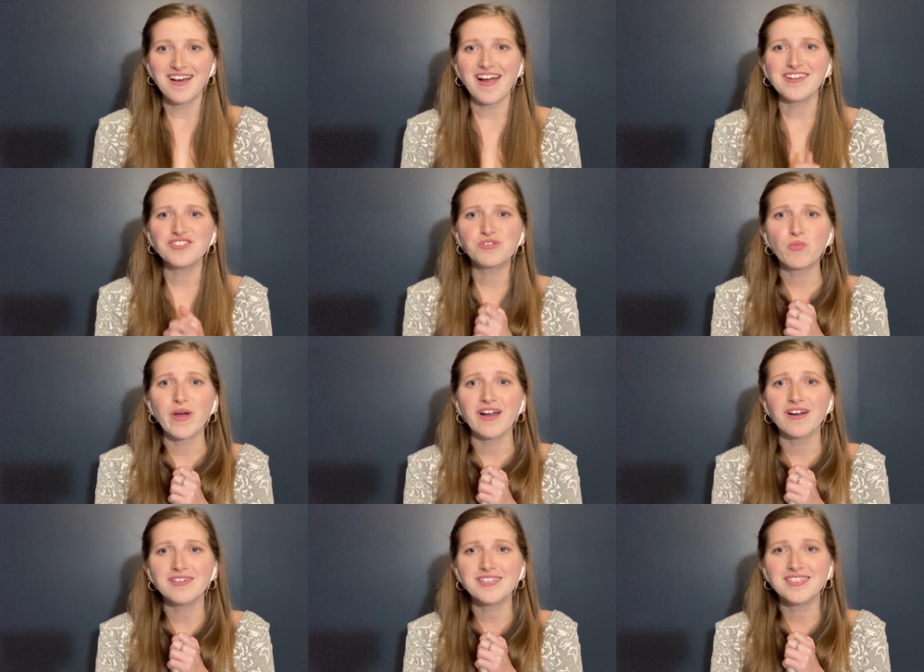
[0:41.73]
I
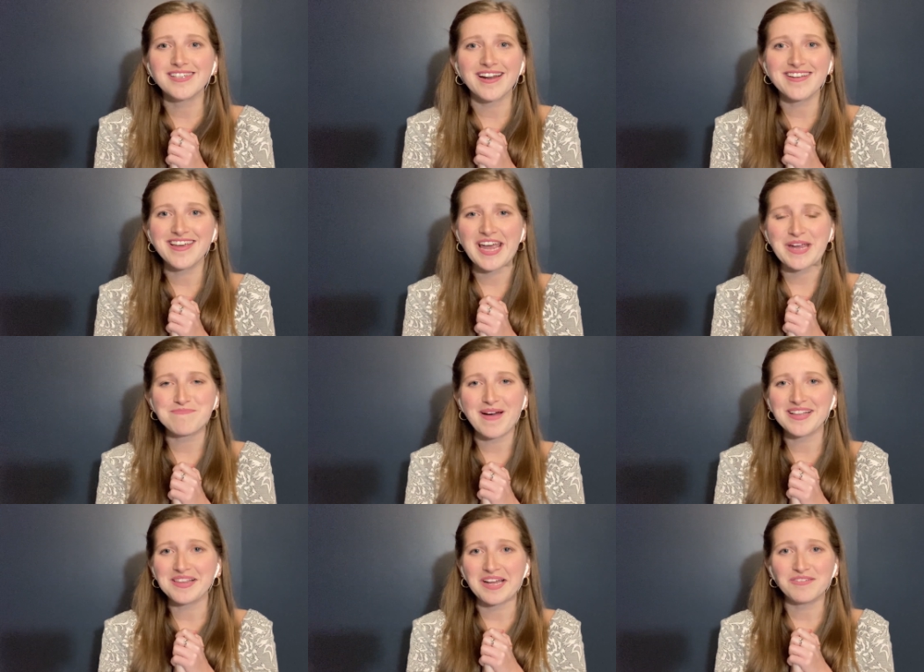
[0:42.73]
swear to dedicate
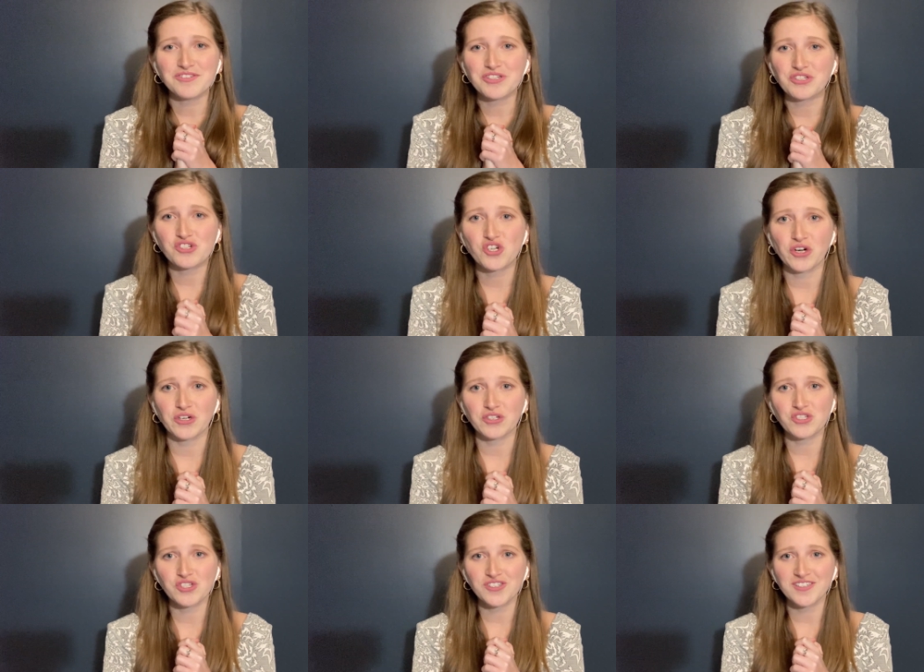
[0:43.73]
my life to the church.